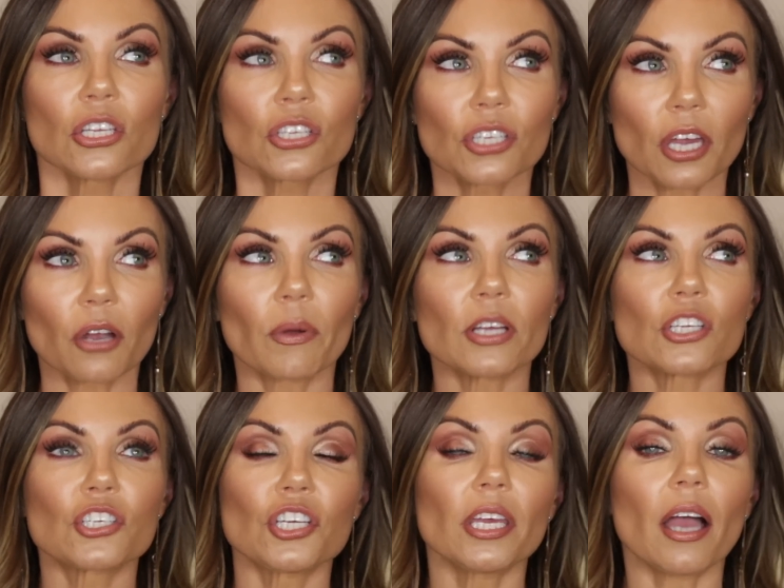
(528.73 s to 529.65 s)
So
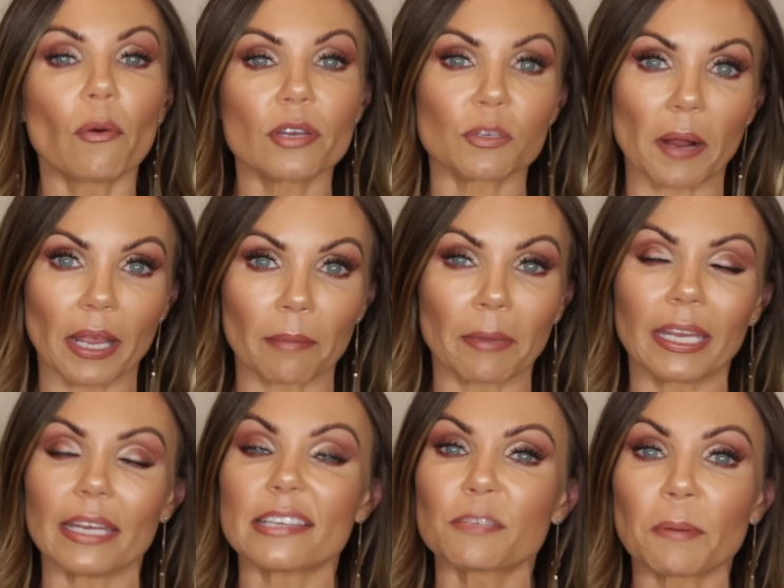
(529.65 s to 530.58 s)
she always
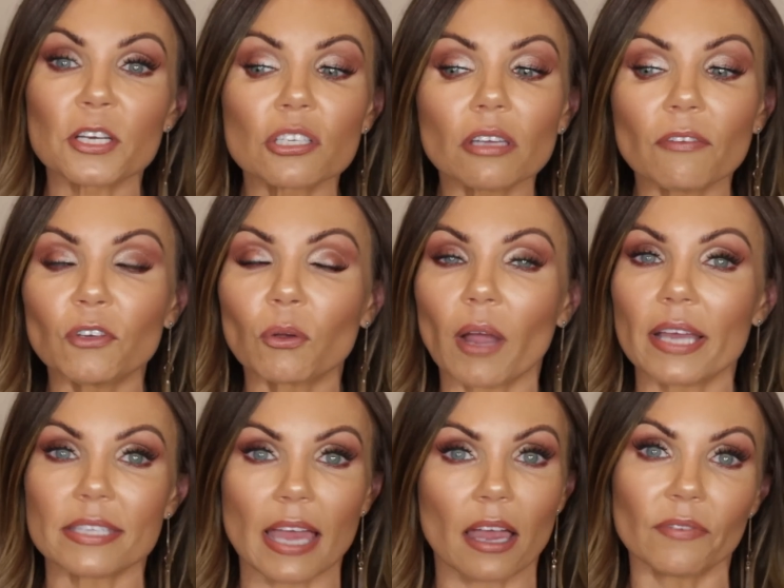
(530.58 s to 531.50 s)
recommended, especially if you
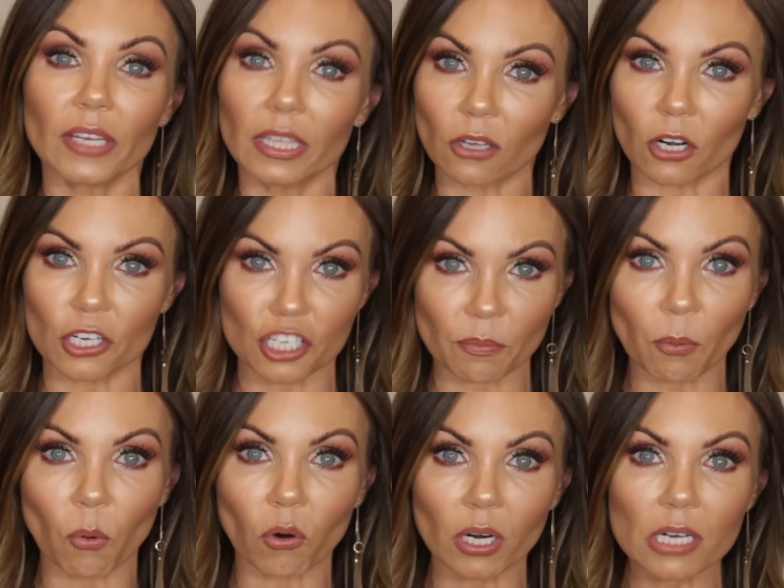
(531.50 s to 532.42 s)
guys have enlarged
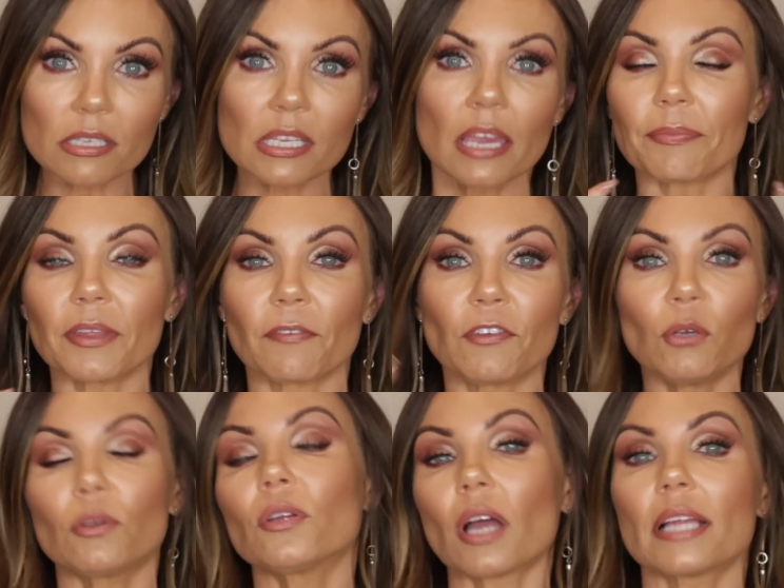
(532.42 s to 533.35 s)
pores, if
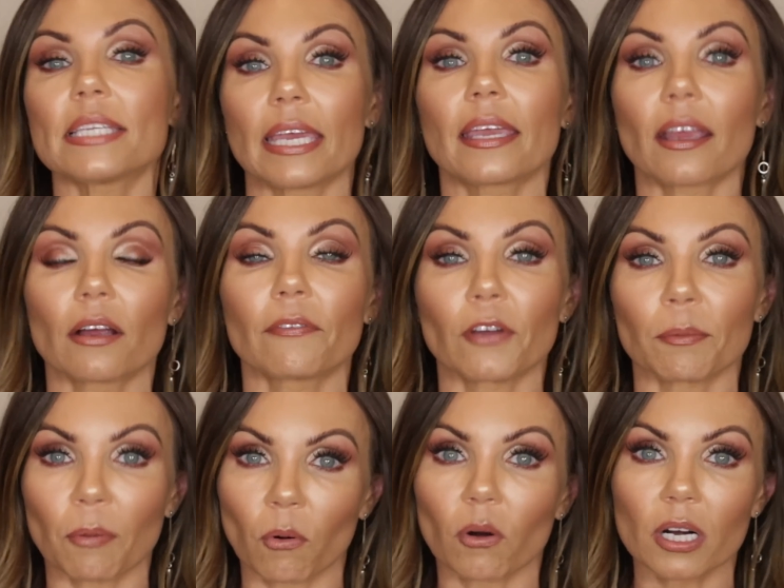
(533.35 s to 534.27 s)
you do not take care of
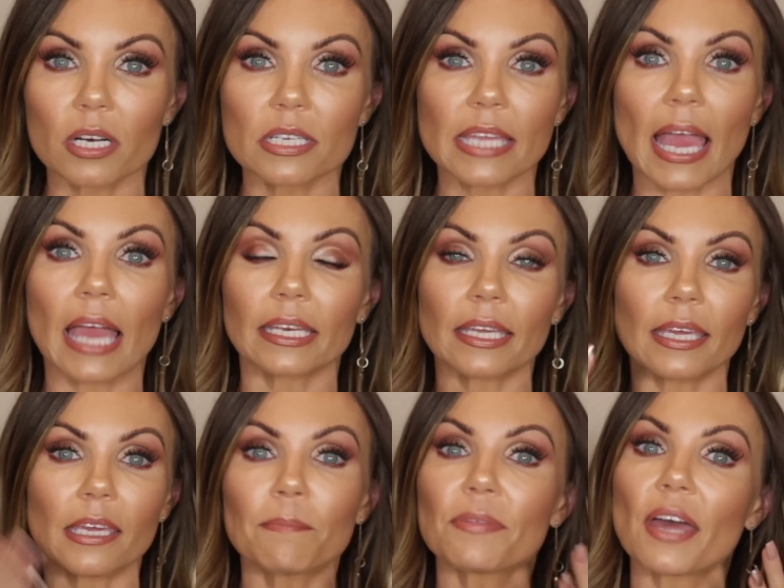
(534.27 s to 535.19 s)
your pores and
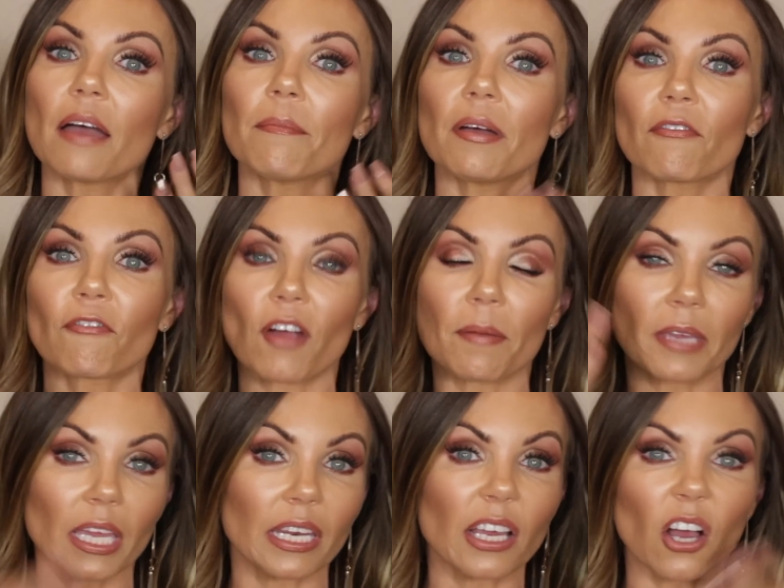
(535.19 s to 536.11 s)
keep them
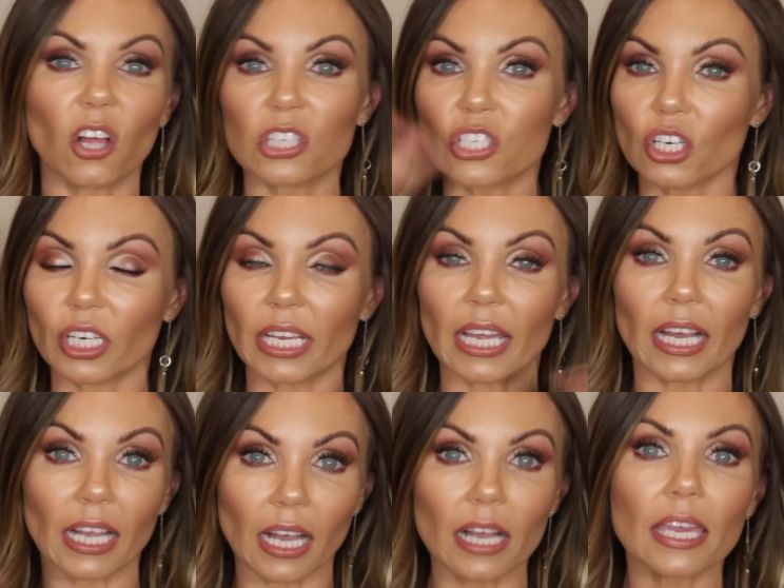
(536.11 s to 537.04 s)
from getting all dirty
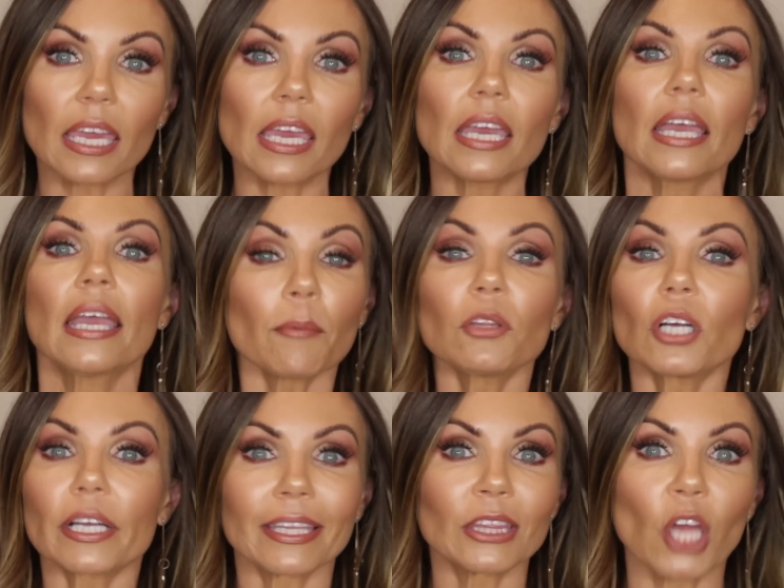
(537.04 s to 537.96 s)
and gunky, they will
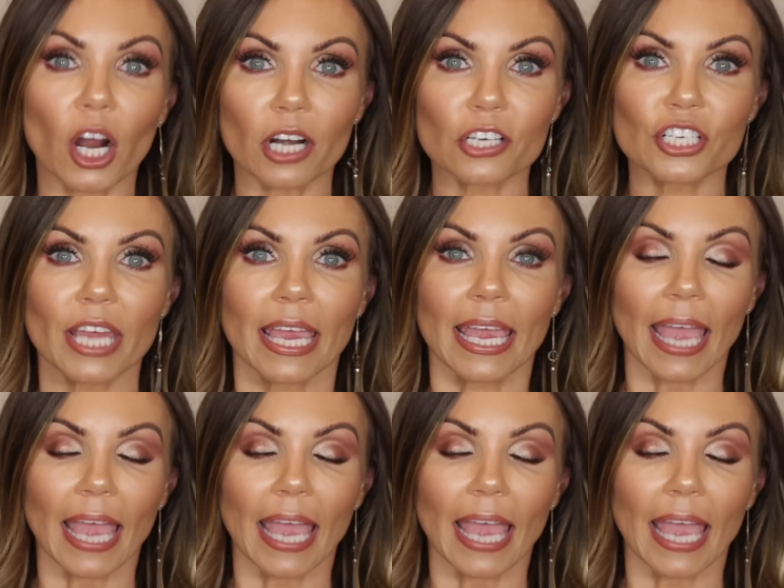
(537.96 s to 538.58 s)
look enlarged.